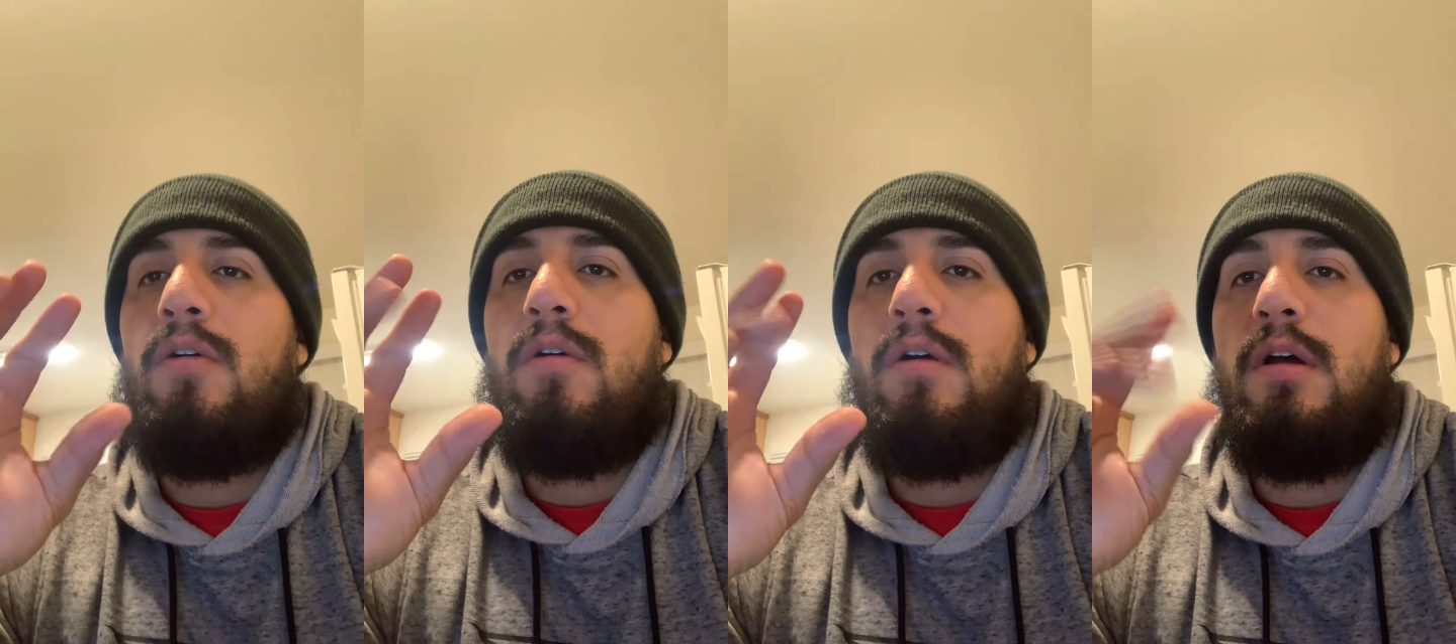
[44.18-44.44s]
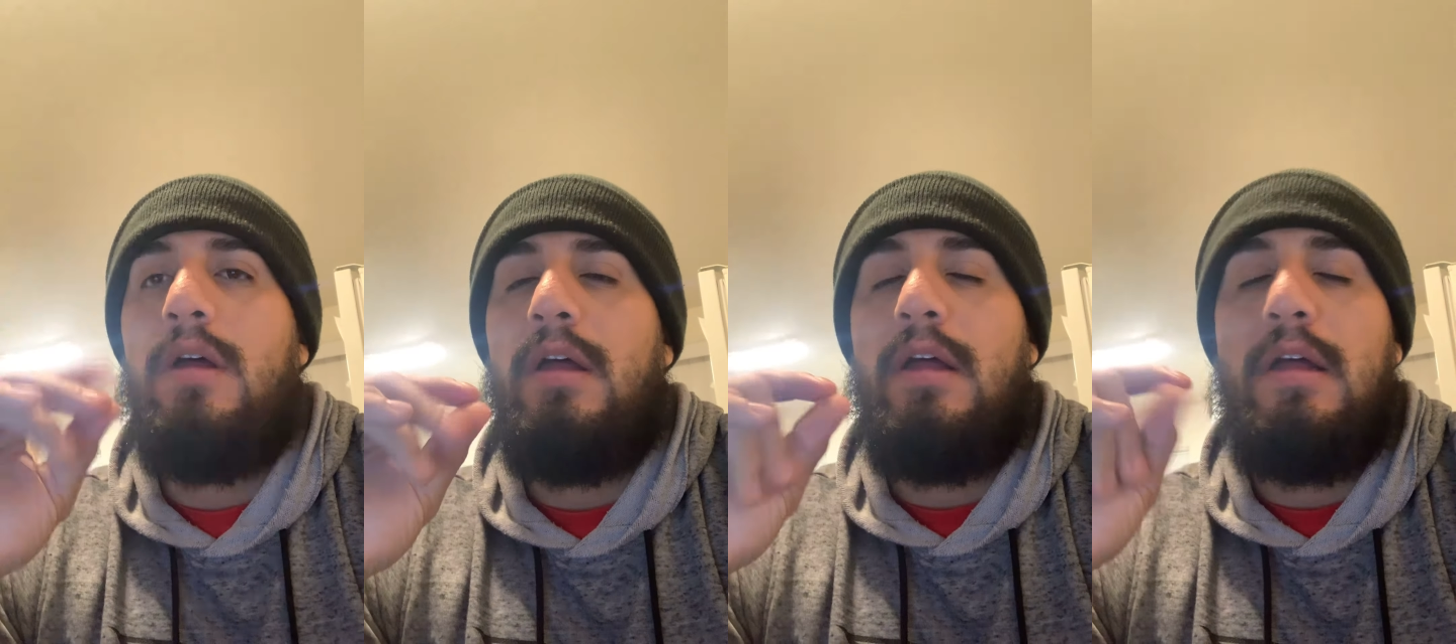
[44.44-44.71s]

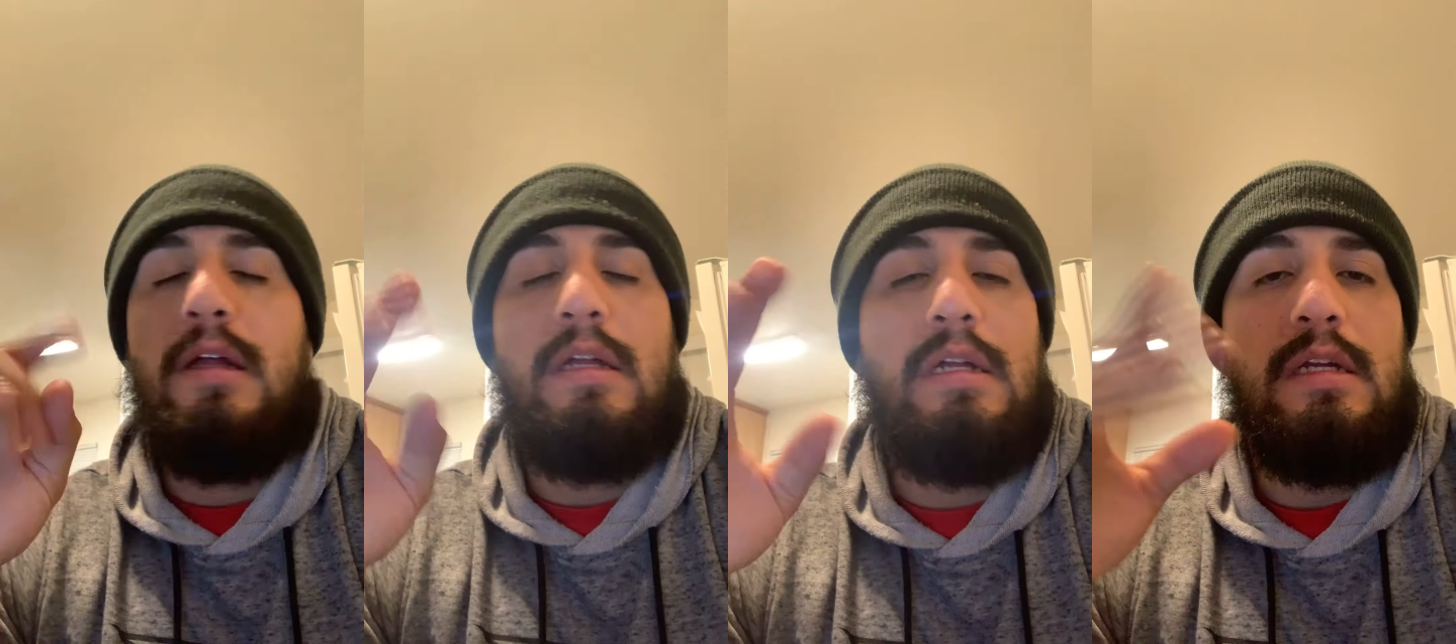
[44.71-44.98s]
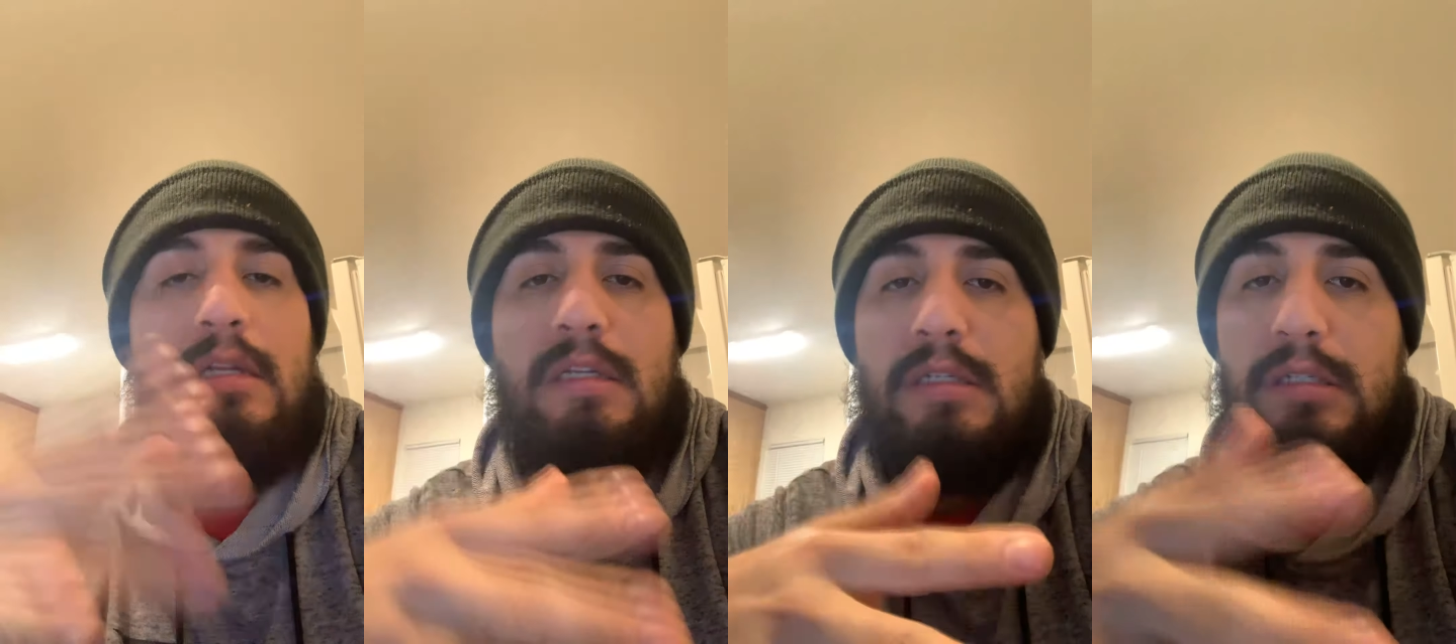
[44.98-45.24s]

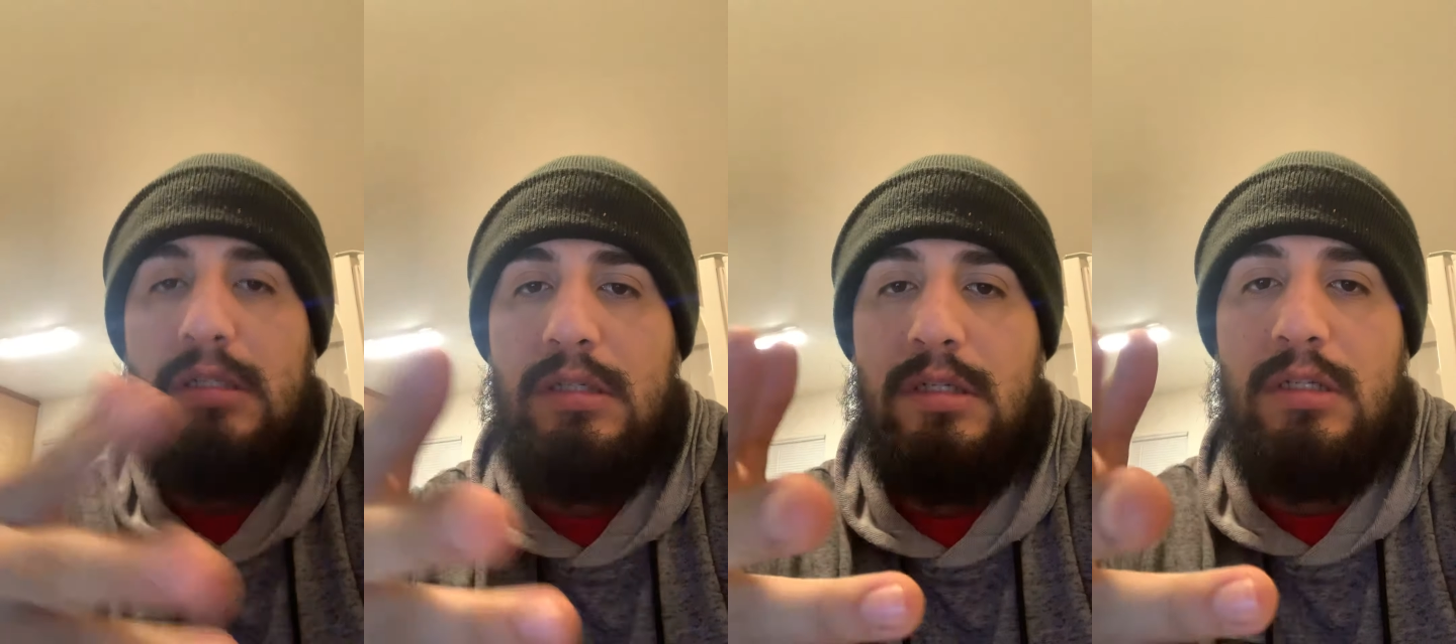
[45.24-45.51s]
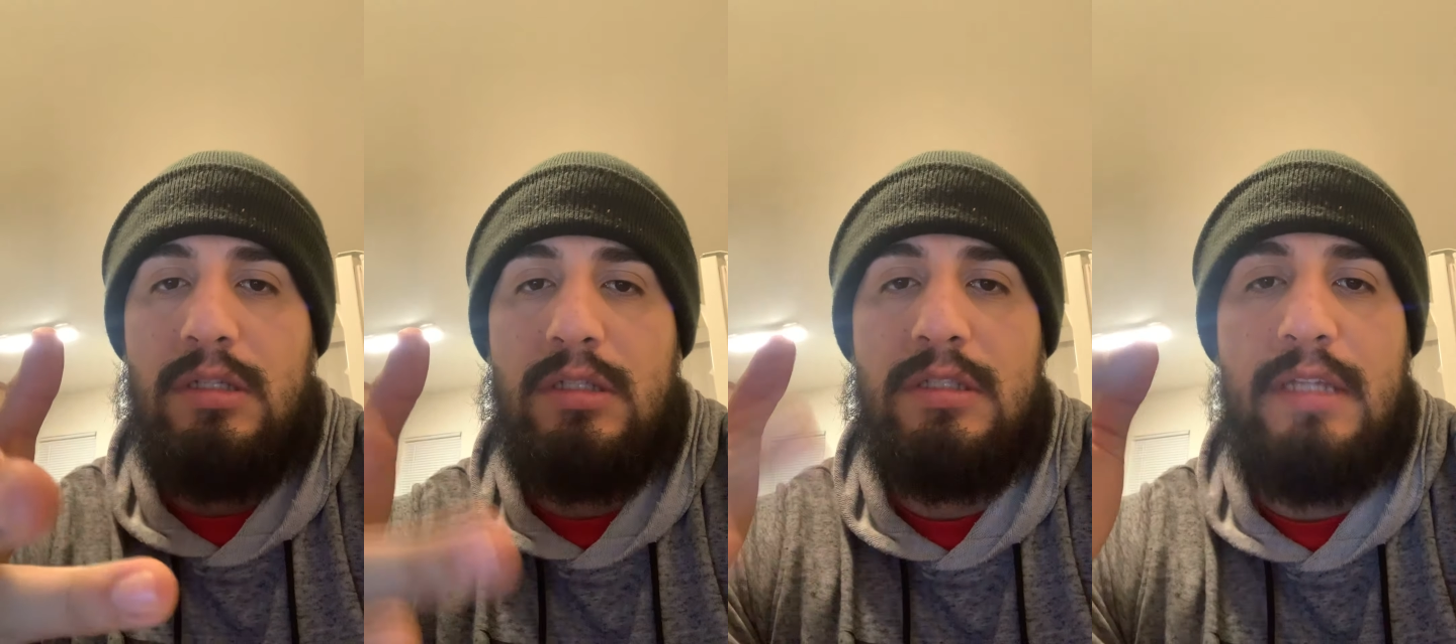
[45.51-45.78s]
your
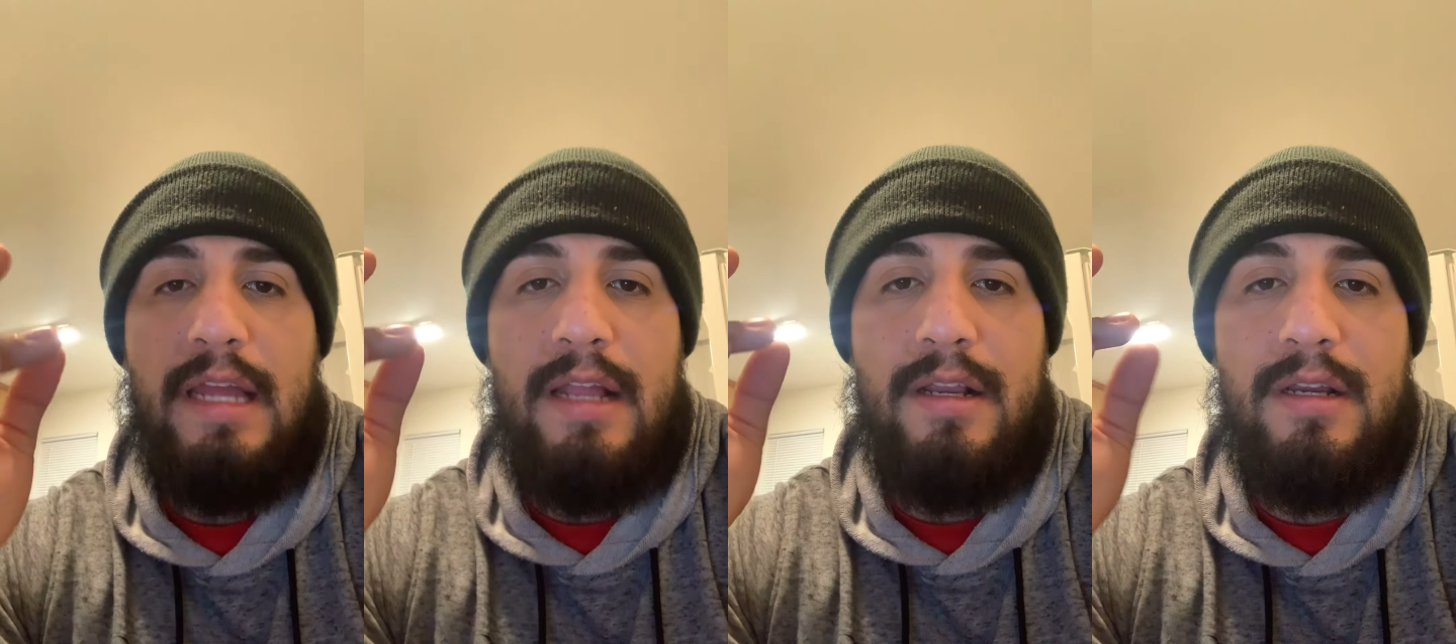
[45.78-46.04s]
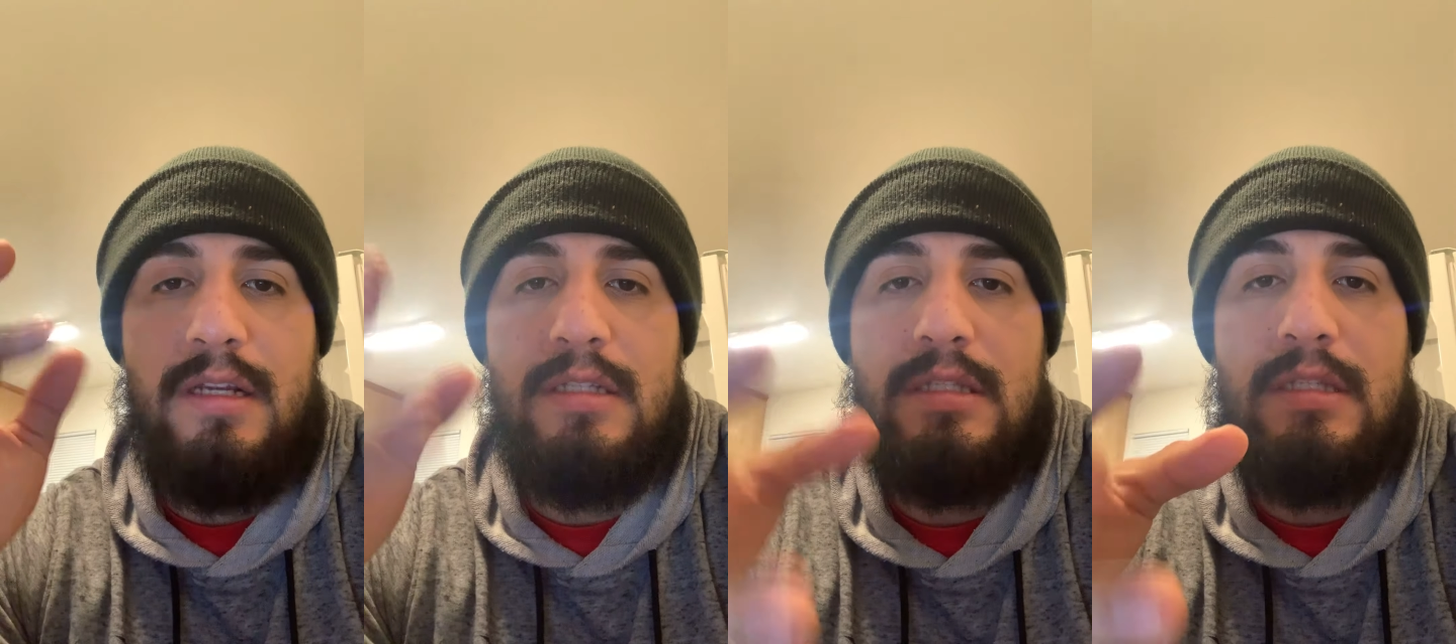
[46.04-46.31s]

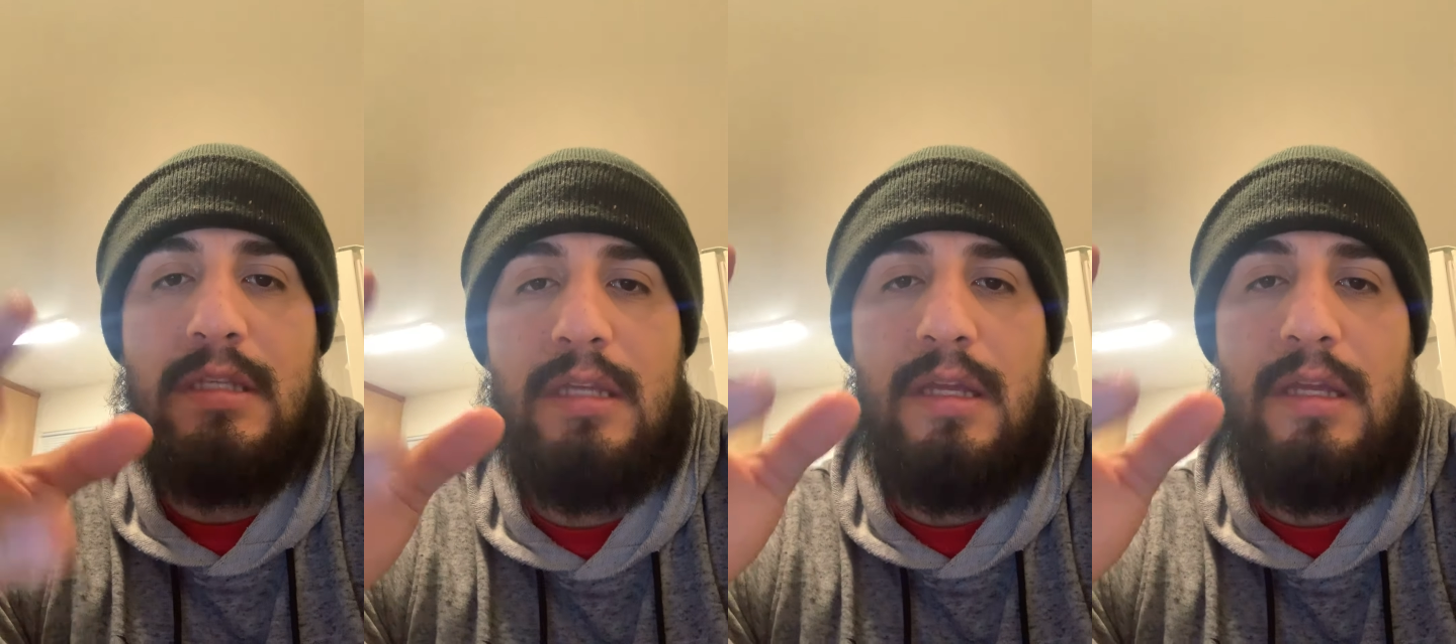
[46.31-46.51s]
standards